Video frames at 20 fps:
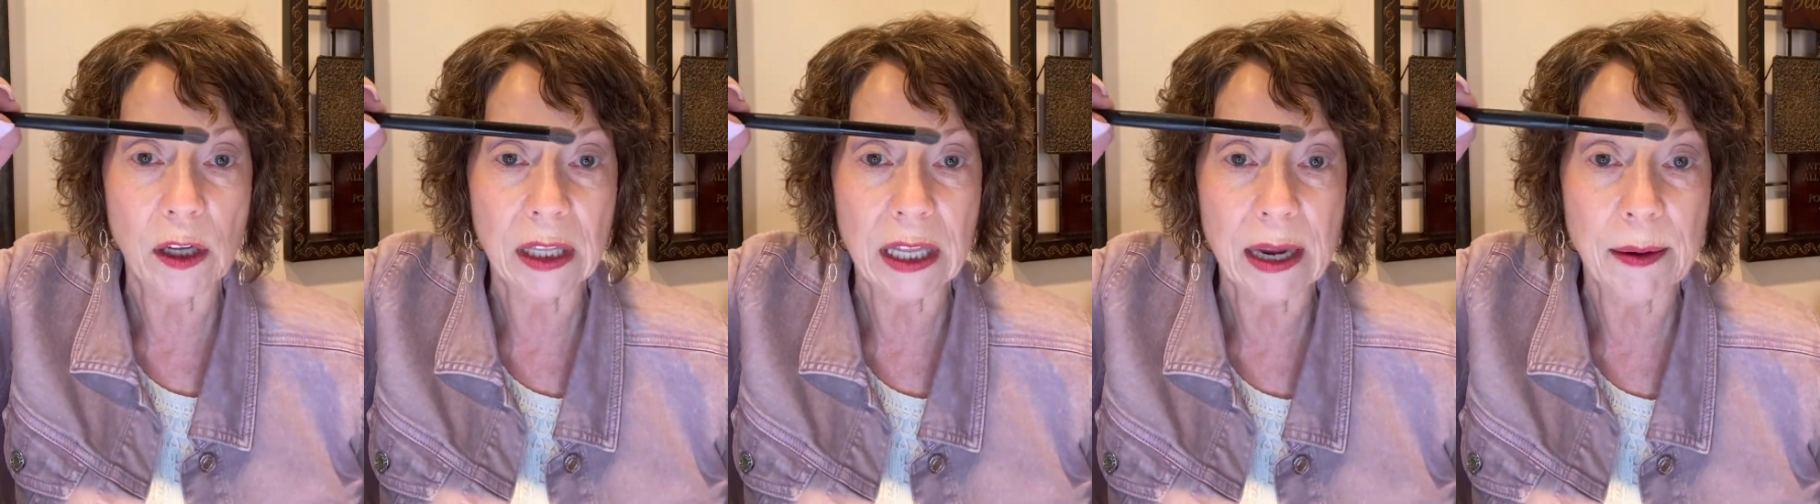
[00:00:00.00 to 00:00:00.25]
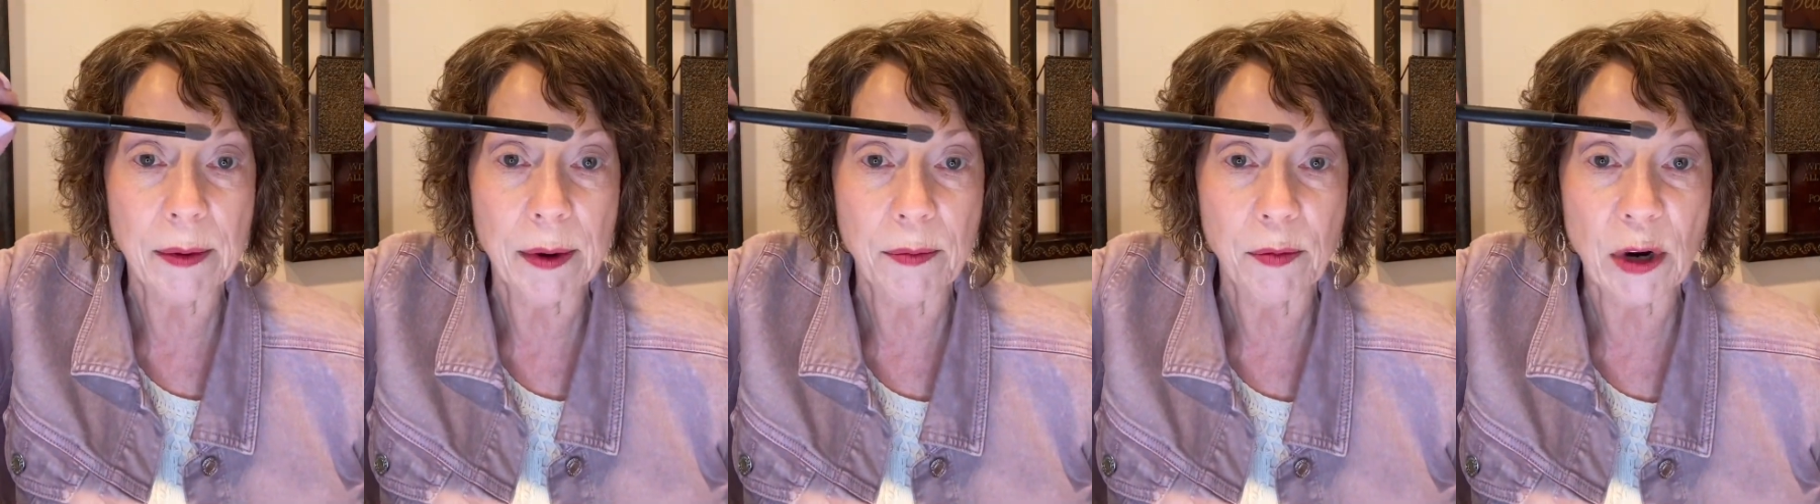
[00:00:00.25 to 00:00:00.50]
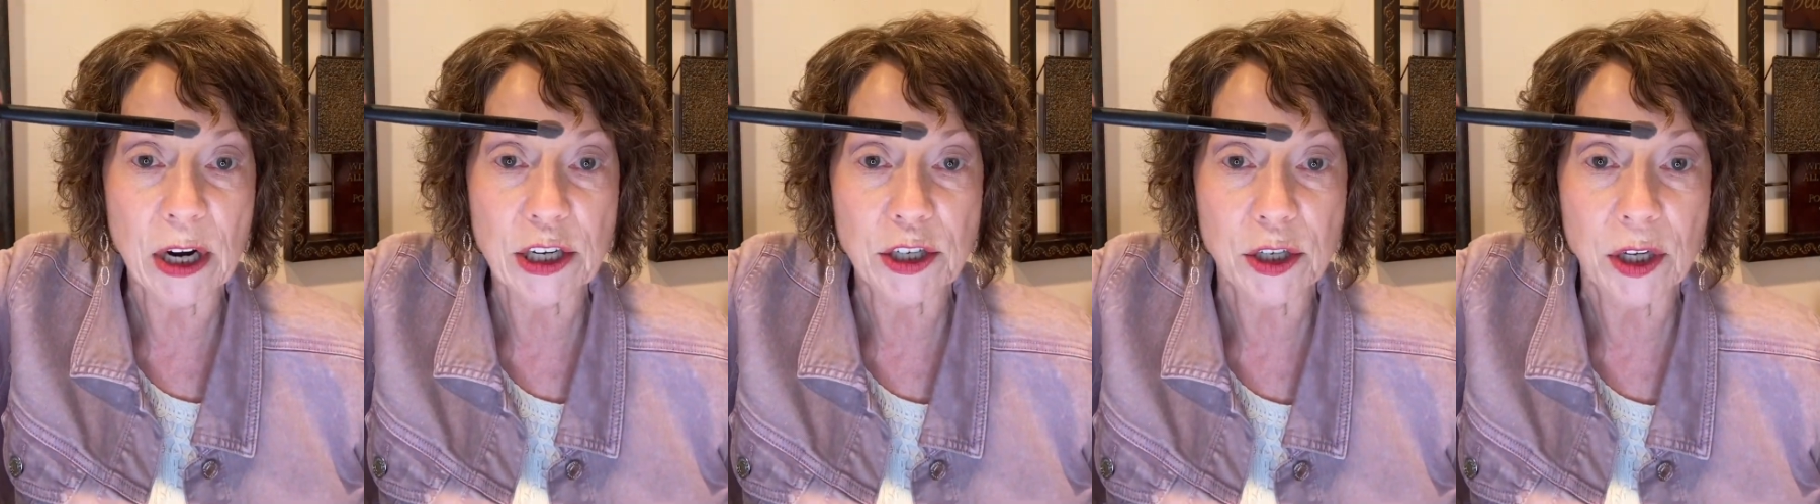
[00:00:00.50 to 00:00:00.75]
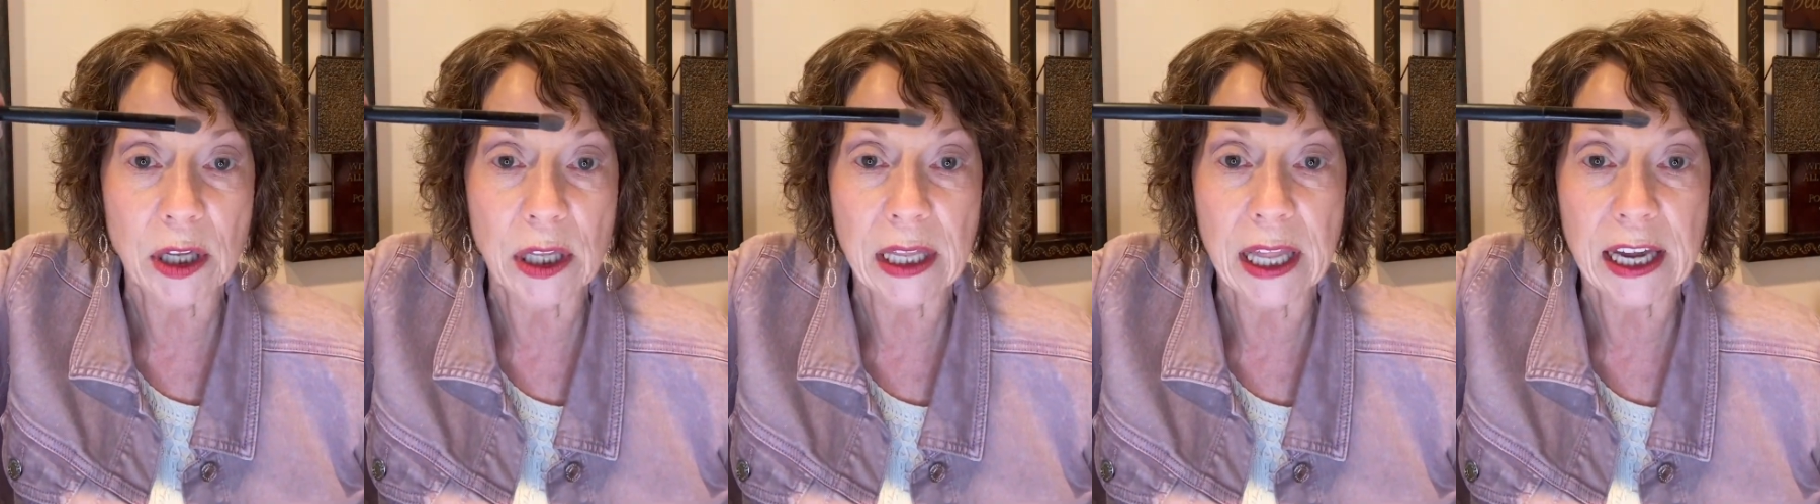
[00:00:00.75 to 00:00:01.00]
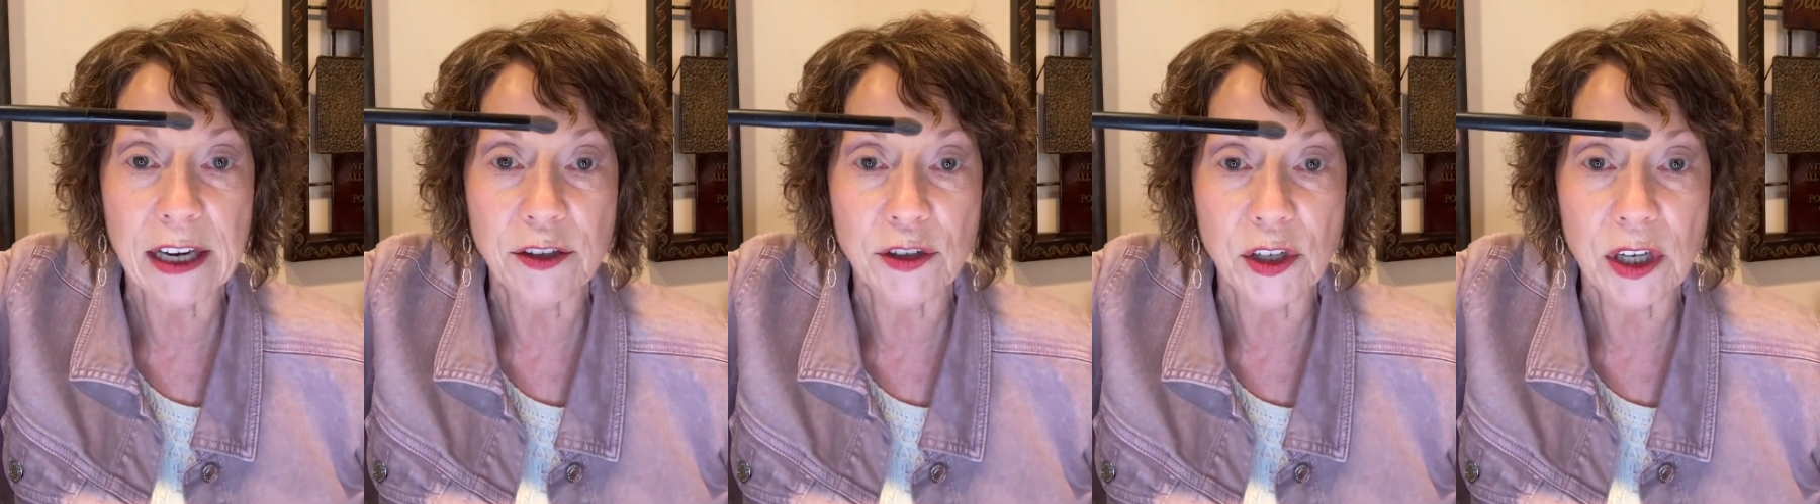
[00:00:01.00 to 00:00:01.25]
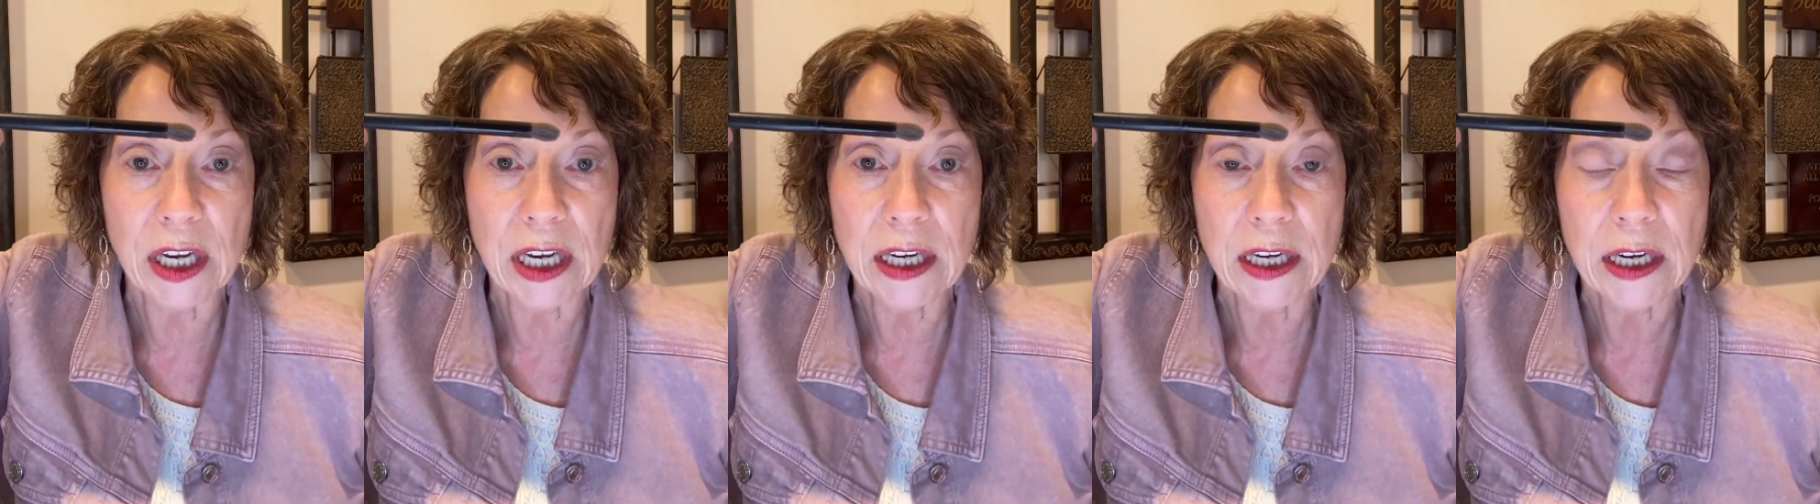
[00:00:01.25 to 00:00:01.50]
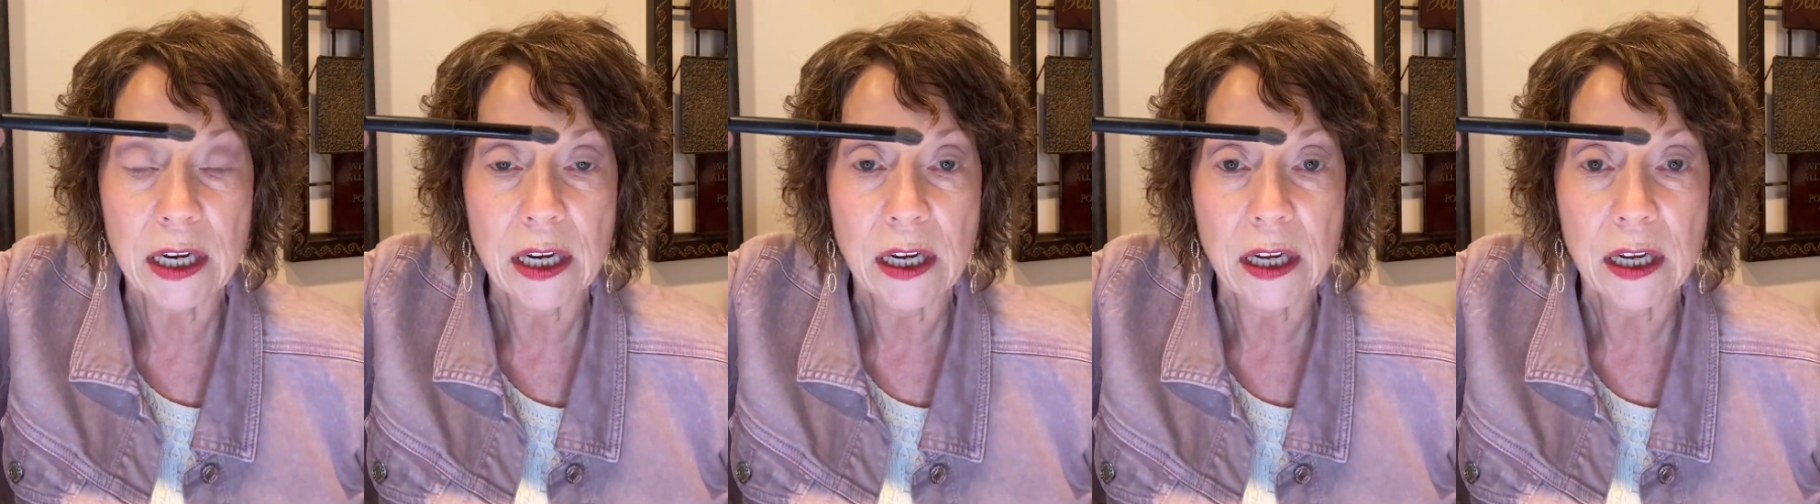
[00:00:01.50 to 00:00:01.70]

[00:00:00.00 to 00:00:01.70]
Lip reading: Glamour Brush collection.